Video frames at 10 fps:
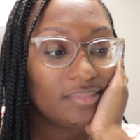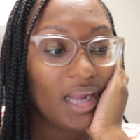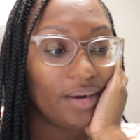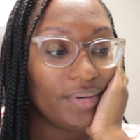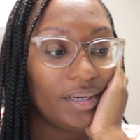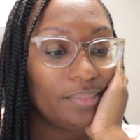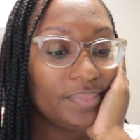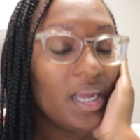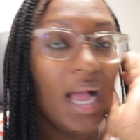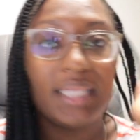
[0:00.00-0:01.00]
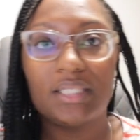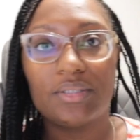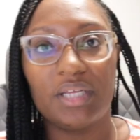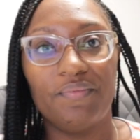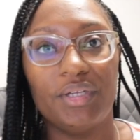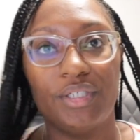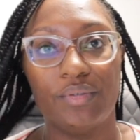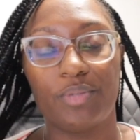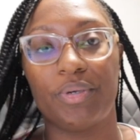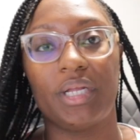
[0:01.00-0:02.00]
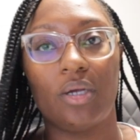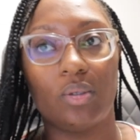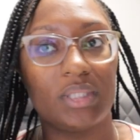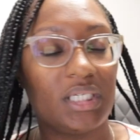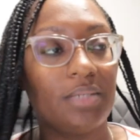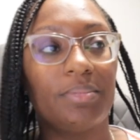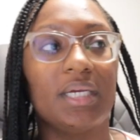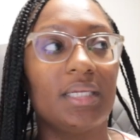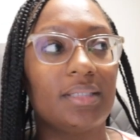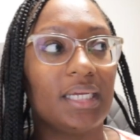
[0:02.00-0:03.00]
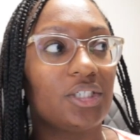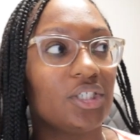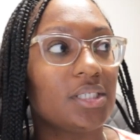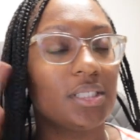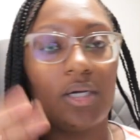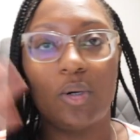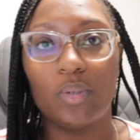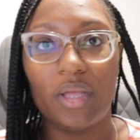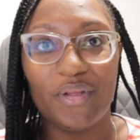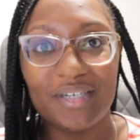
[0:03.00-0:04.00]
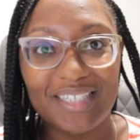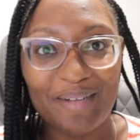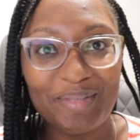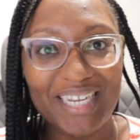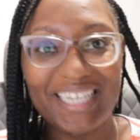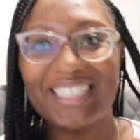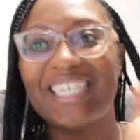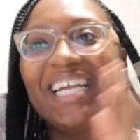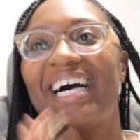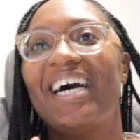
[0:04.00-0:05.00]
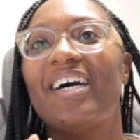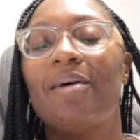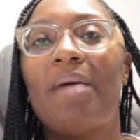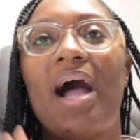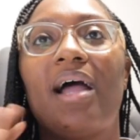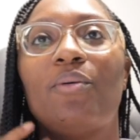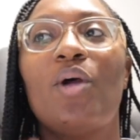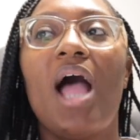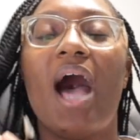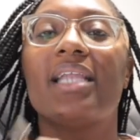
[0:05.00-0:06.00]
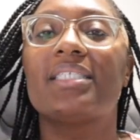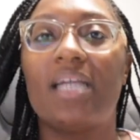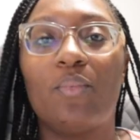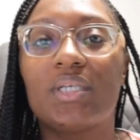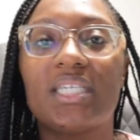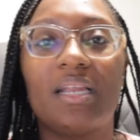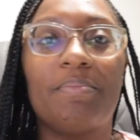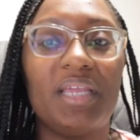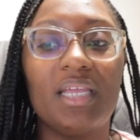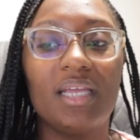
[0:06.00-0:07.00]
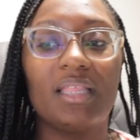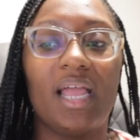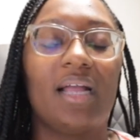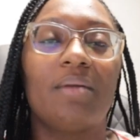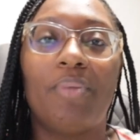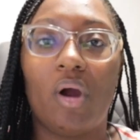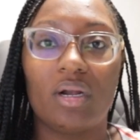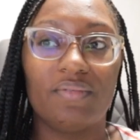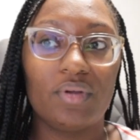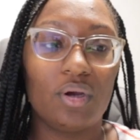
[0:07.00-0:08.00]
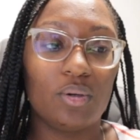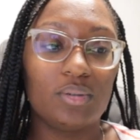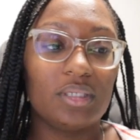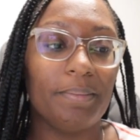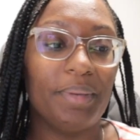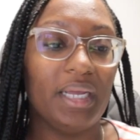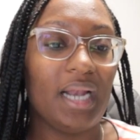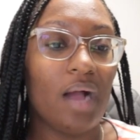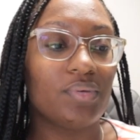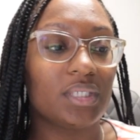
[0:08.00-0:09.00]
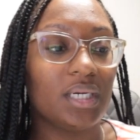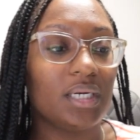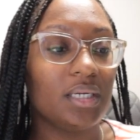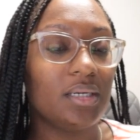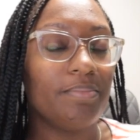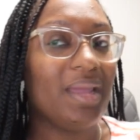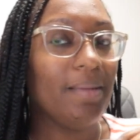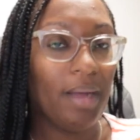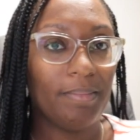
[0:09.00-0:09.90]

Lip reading: I don't know. I still think Vendoo is pretty culty, but that's just a whole nother subject. I honestly, I wasn't gonna be like a part of the cult, but I was gonna make my